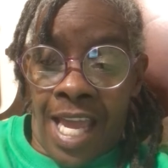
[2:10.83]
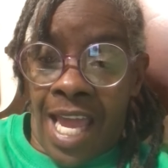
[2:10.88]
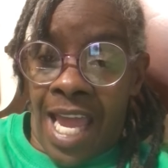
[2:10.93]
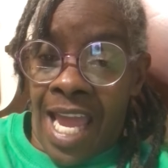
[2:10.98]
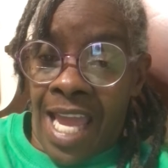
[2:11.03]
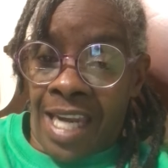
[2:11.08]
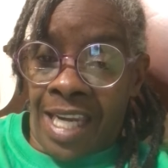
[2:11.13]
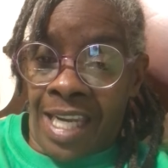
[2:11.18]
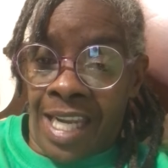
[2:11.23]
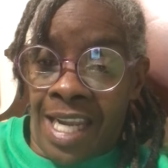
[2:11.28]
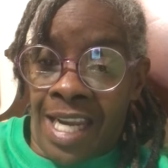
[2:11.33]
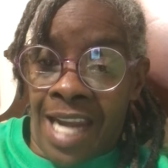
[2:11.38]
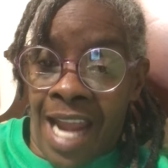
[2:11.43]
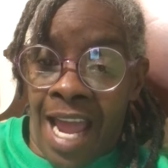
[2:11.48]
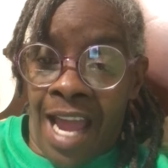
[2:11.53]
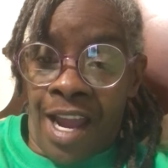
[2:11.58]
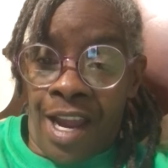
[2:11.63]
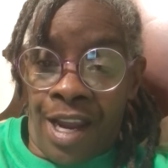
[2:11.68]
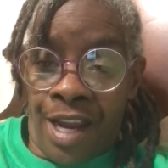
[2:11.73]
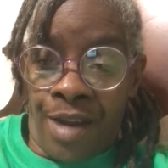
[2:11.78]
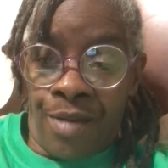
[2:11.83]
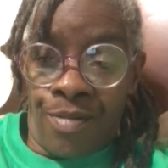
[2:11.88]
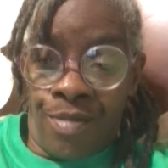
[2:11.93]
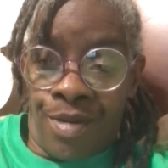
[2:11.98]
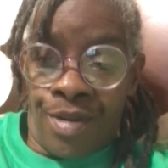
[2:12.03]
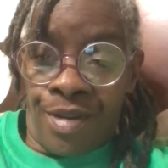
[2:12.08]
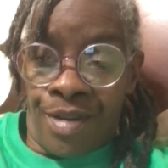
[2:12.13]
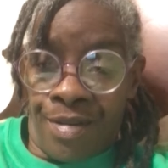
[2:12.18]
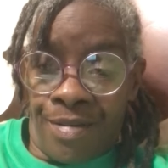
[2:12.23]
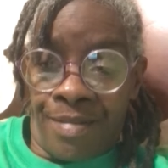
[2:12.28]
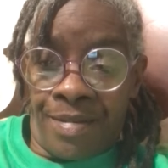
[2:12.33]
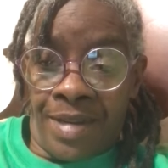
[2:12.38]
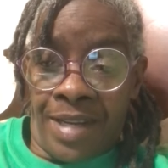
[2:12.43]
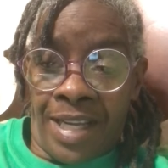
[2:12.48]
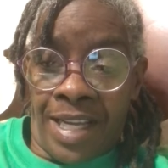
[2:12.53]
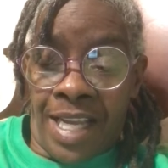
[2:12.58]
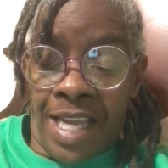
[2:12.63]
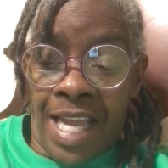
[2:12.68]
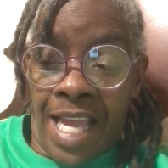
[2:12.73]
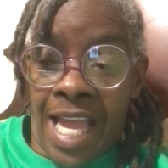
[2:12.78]
And then I hear up.
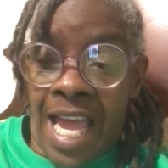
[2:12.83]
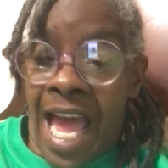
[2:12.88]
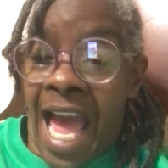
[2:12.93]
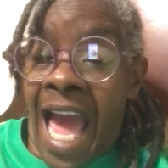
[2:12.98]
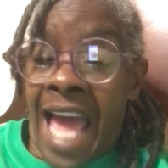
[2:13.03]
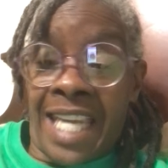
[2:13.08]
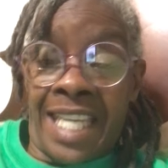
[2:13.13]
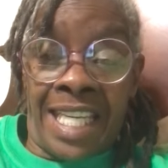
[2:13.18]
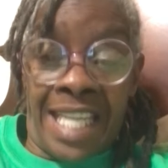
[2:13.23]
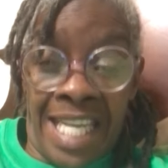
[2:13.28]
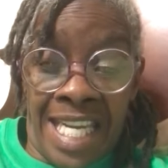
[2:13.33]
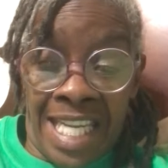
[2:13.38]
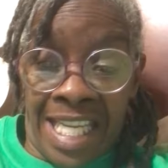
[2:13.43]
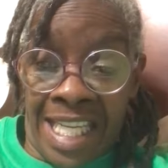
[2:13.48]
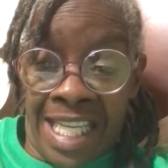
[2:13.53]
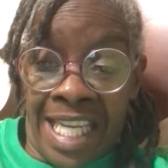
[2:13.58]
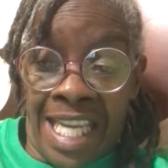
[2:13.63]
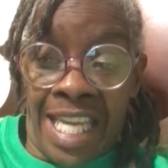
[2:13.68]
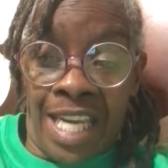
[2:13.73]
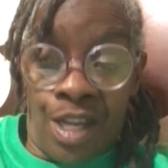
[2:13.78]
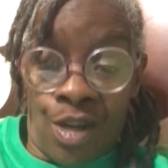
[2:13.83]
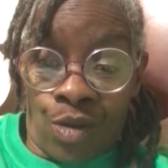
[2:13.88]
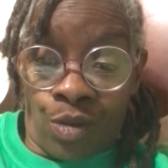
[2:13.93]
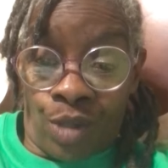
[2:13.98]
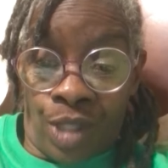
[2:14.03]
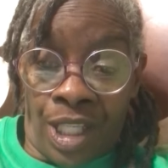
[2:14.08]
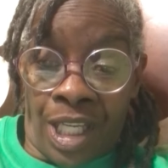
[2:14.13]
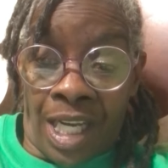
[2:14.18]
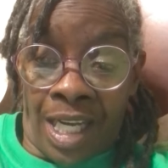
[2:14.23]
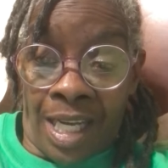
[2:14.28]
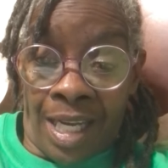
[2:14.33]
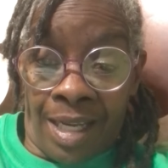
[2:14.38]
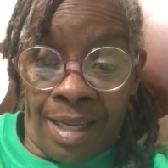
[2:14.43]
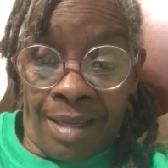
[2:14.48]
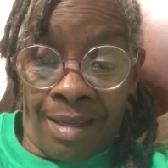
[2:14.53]
I didn't even get no chicken.